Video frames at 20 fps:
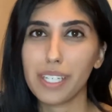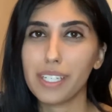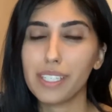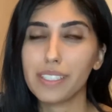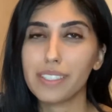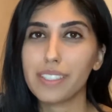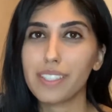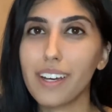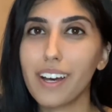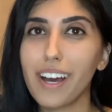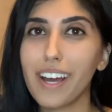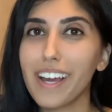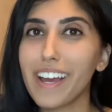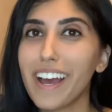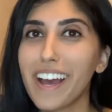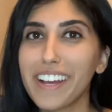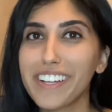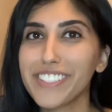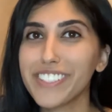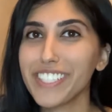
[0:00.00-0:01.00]
is I
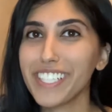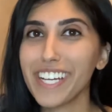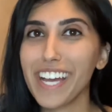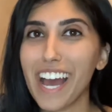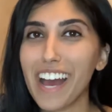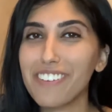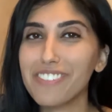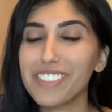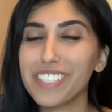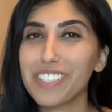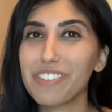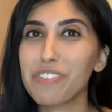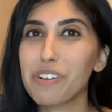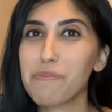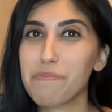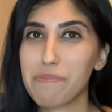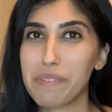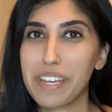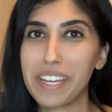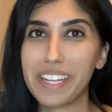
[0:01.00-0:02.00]
actually haven't even
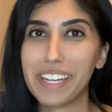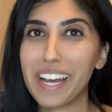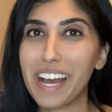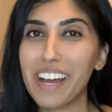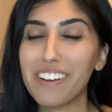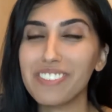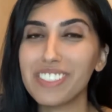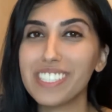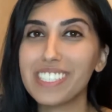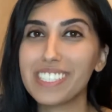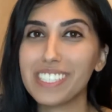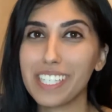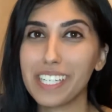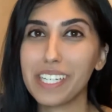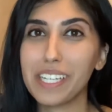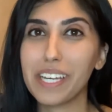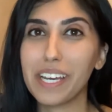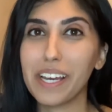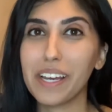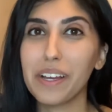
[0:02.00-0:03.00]
been, I haven't
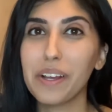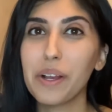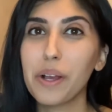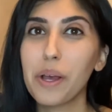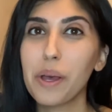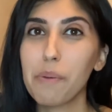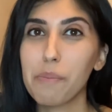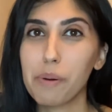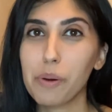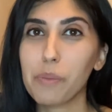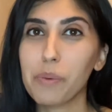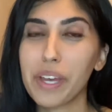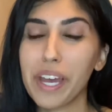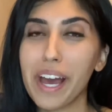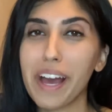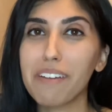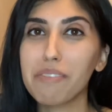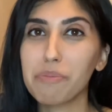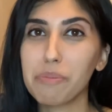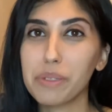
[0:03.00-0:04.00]
seen it, but we
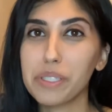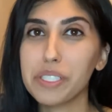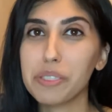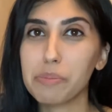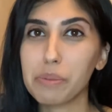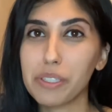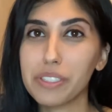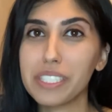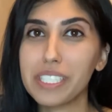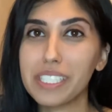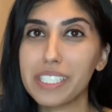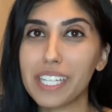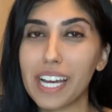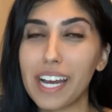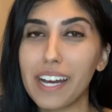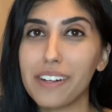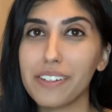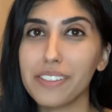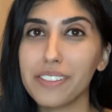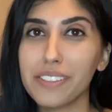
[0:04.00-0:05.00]
have put a deposit
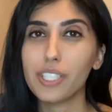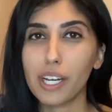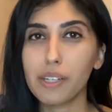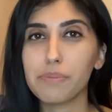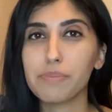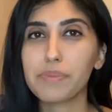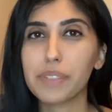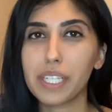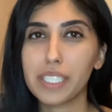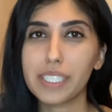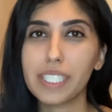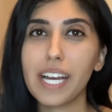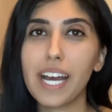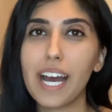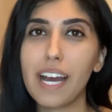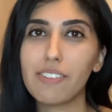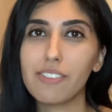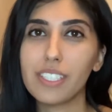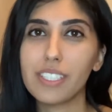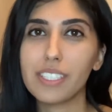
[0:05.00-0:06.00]
down. So I say I
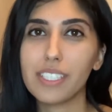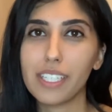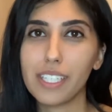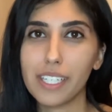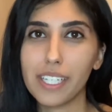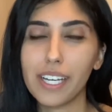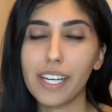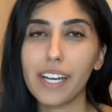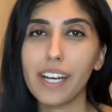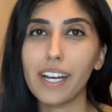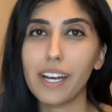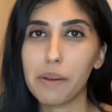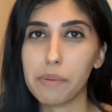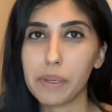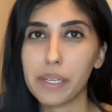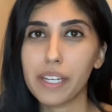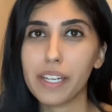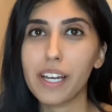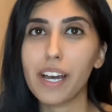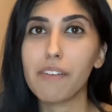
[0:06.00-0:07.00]
haven't seen it, I
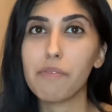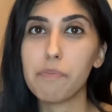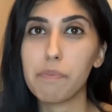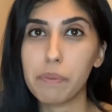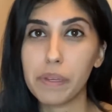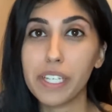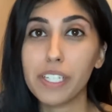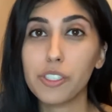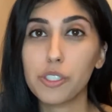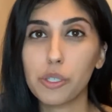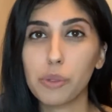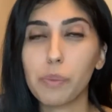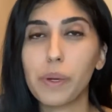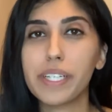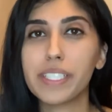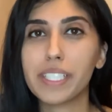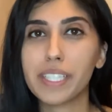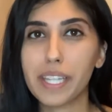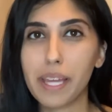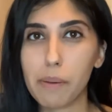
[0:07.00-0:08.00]
mean, I've been to a
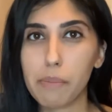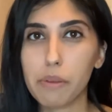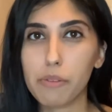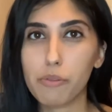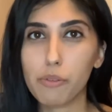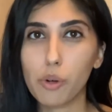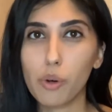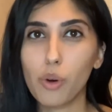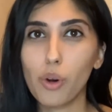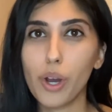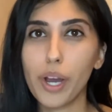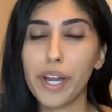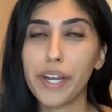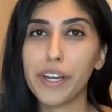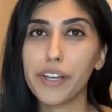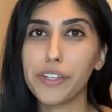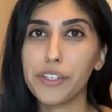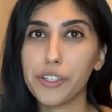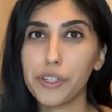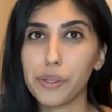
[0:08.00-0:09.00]
wedding there before and
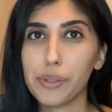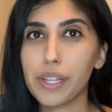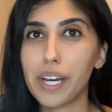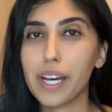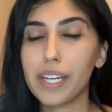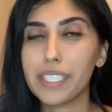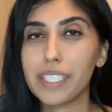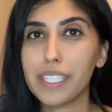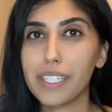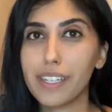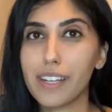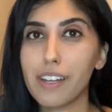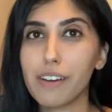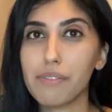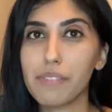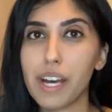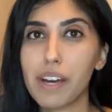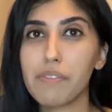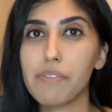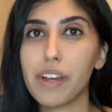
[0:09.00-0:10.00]
I knew that I did love
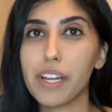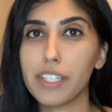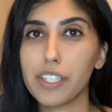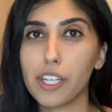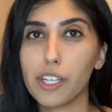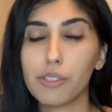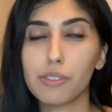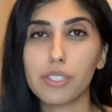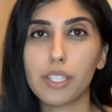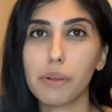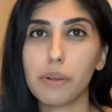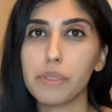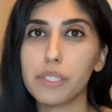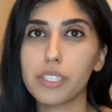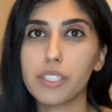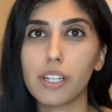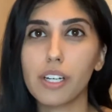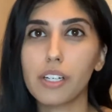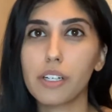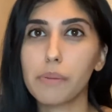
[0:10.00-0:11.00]
that venue, so it's
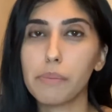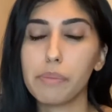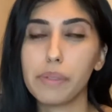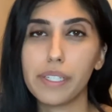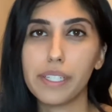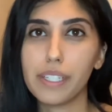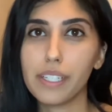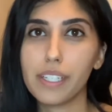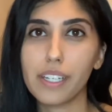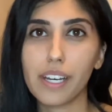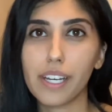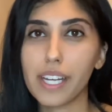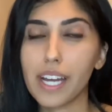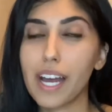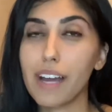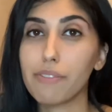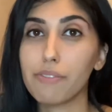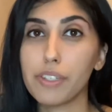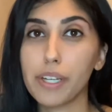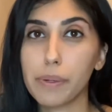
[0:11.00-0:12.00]
not completely like I
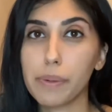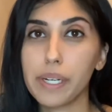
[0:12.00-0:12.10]
have no